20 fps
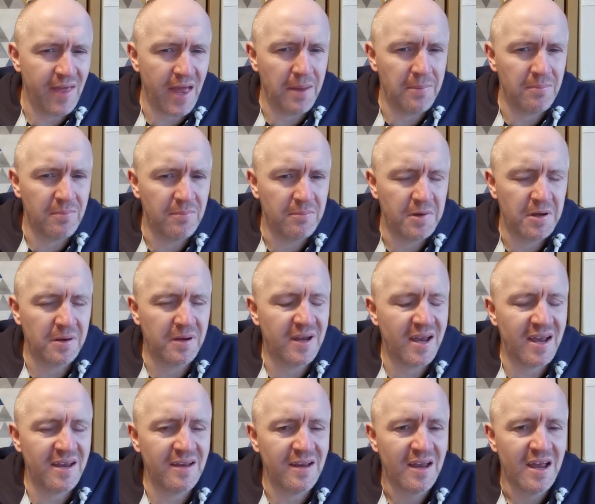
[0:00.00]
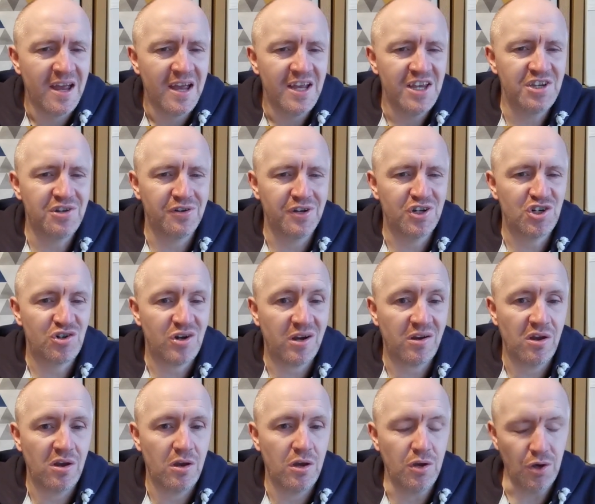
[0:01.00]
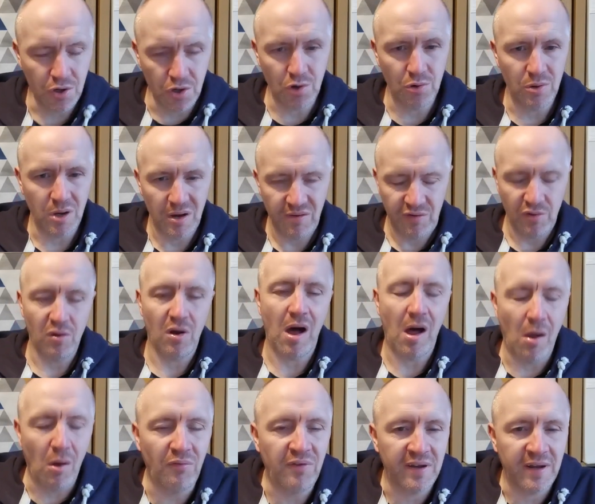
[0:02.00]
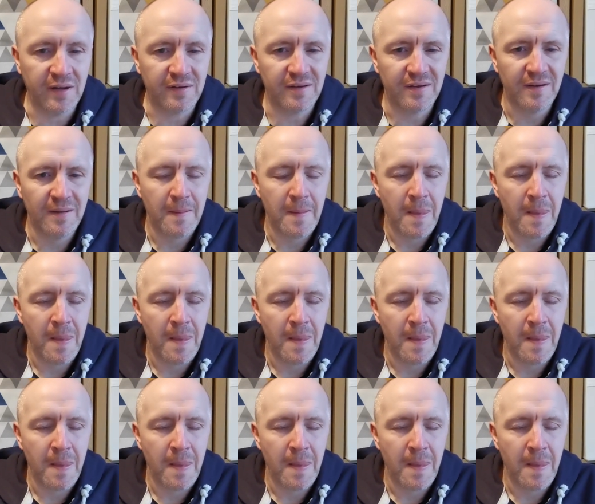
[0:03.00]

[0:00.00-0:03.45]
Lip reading: them, okay? It's going to track you if you're holding it.